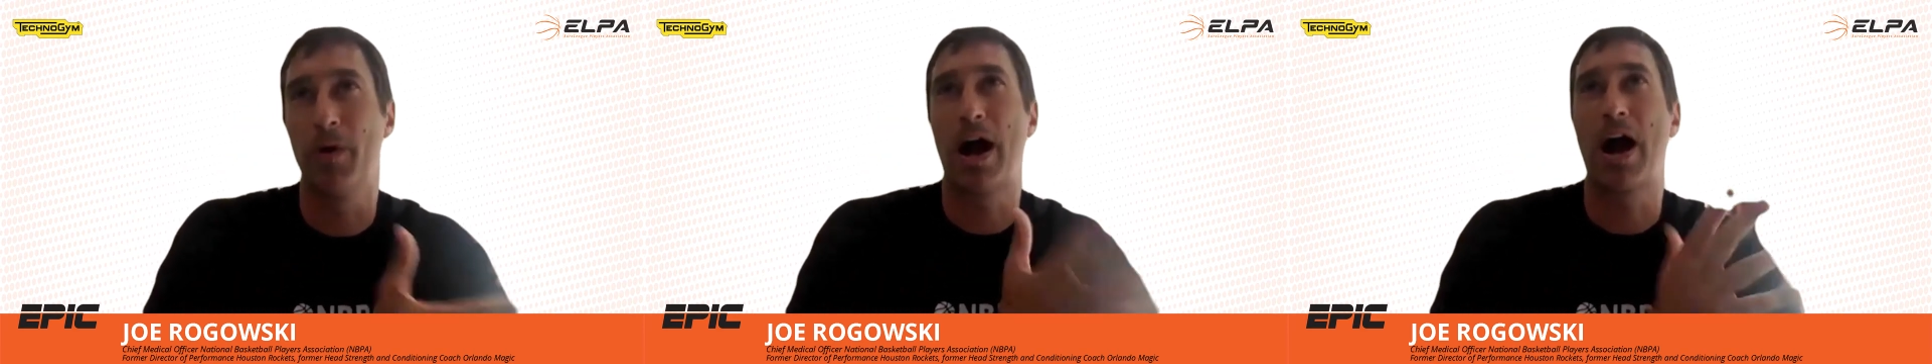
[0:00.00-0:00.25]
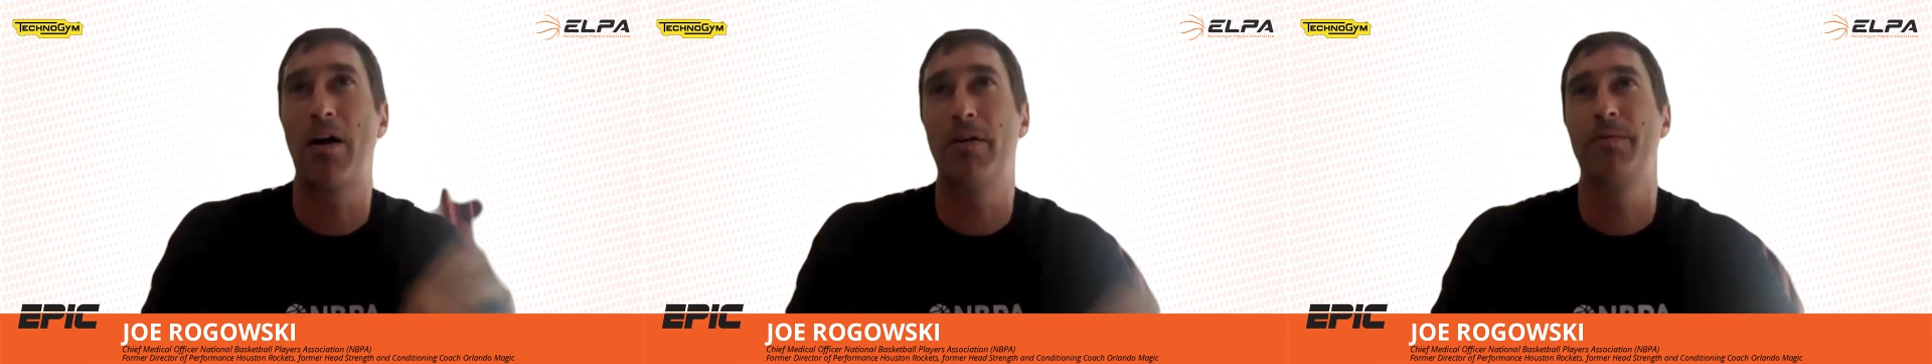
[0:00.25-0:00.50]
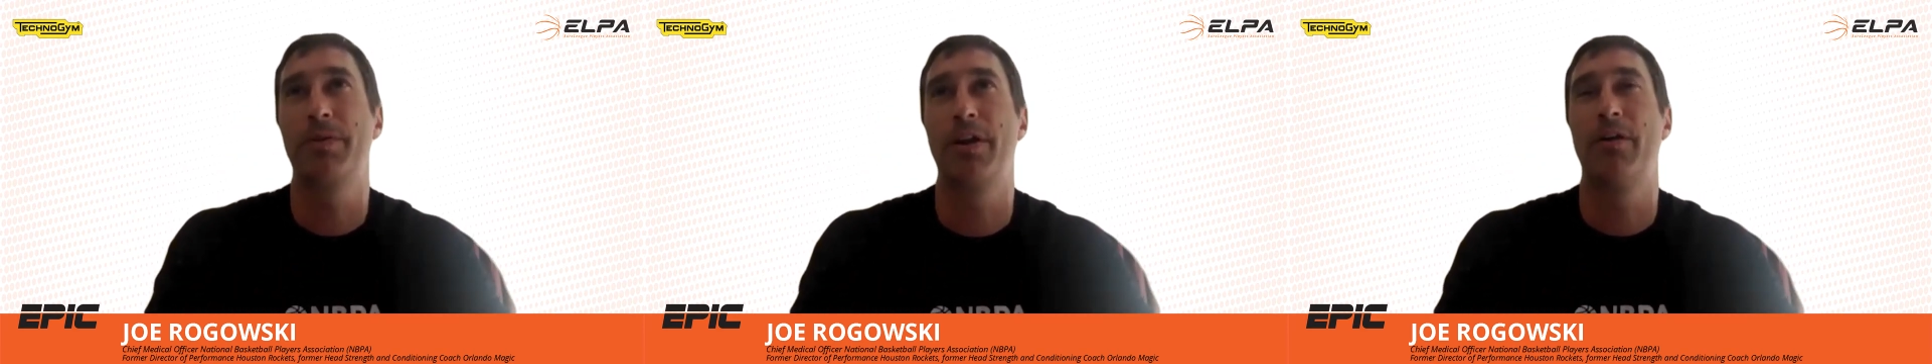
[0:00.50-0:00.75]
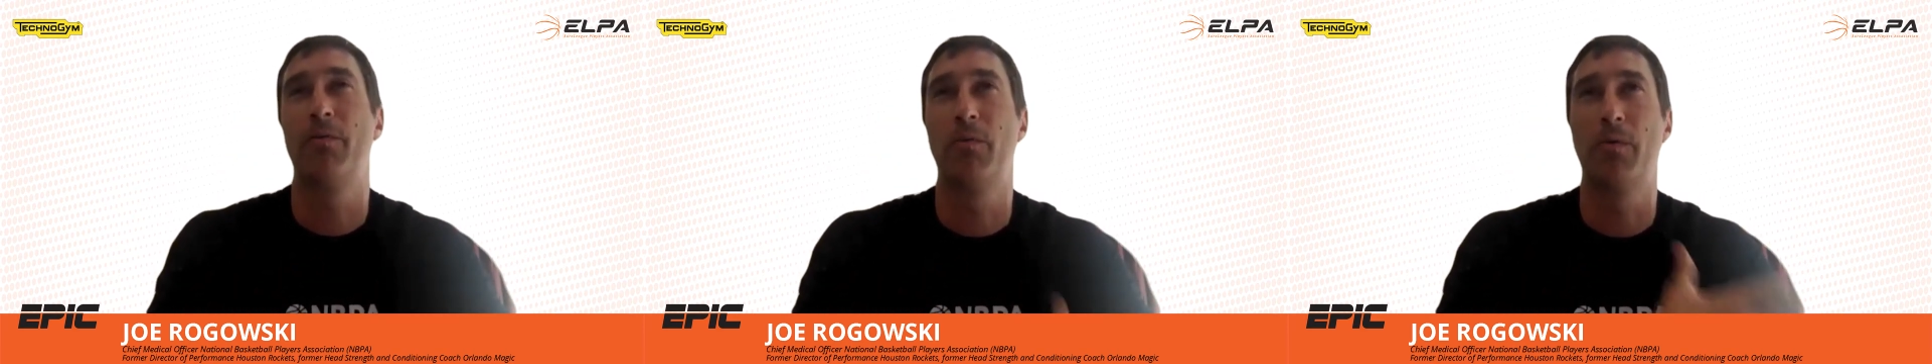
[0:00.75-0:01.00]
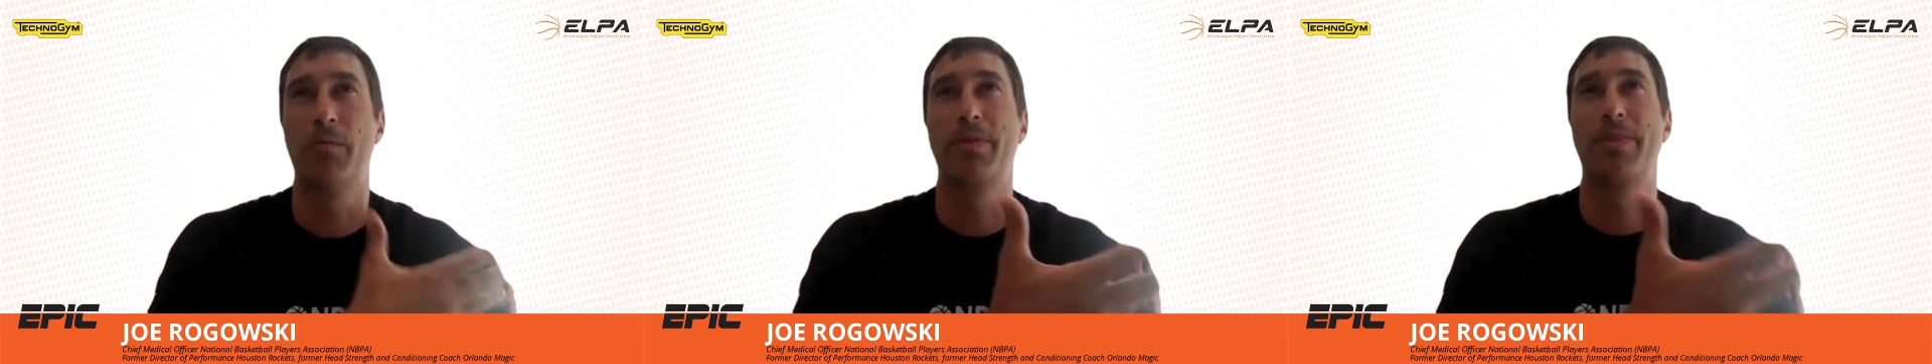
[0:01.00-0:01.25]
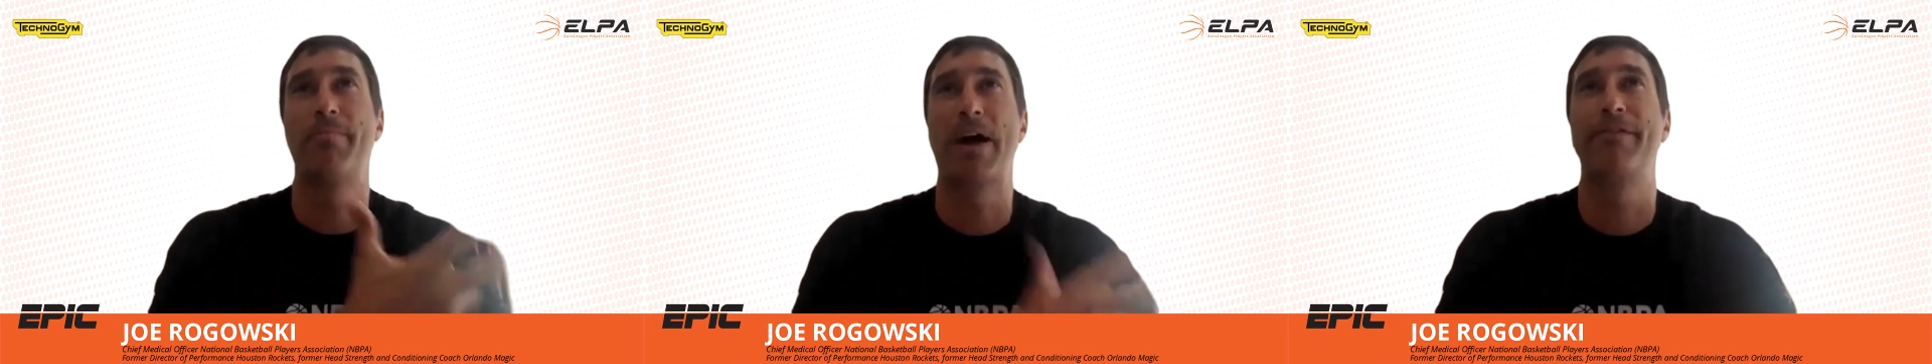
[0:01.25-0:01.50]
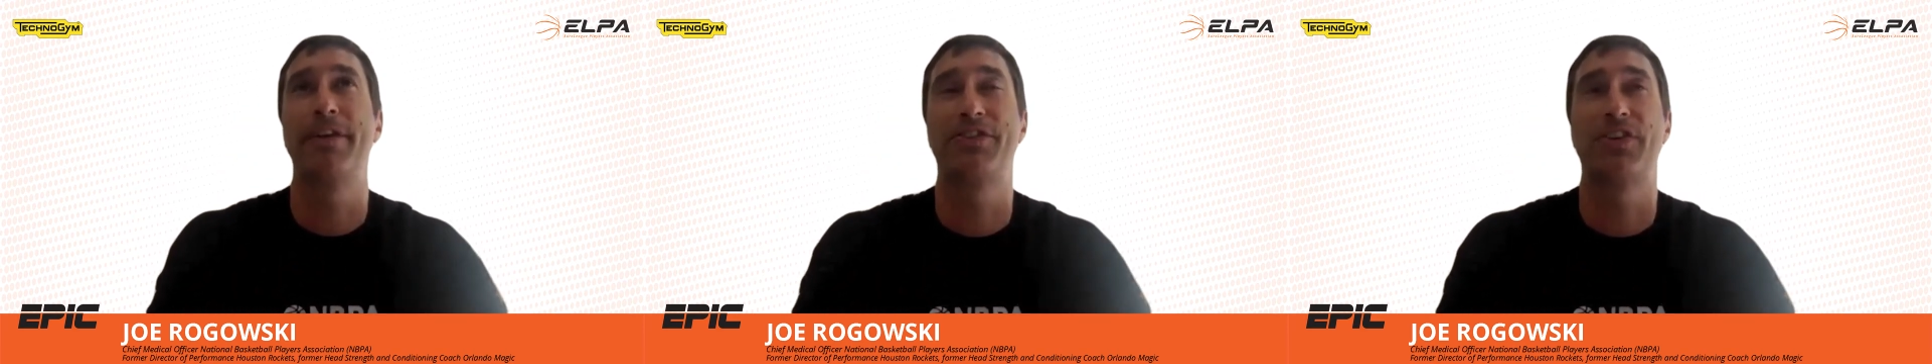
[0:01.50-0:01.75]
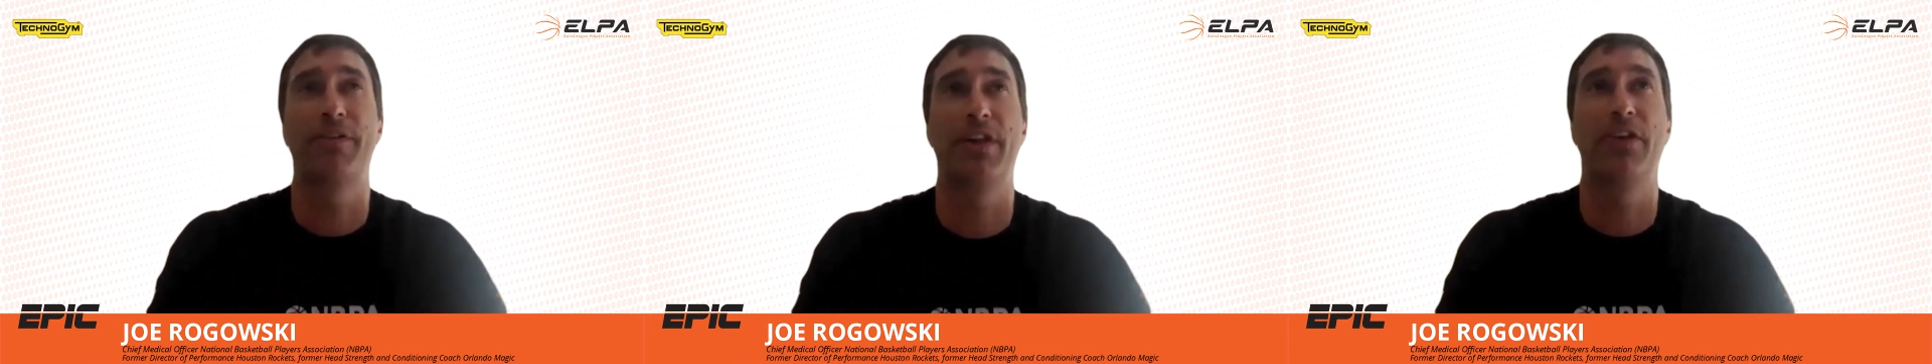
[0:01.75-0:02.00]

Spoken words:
how, you know, the benefits of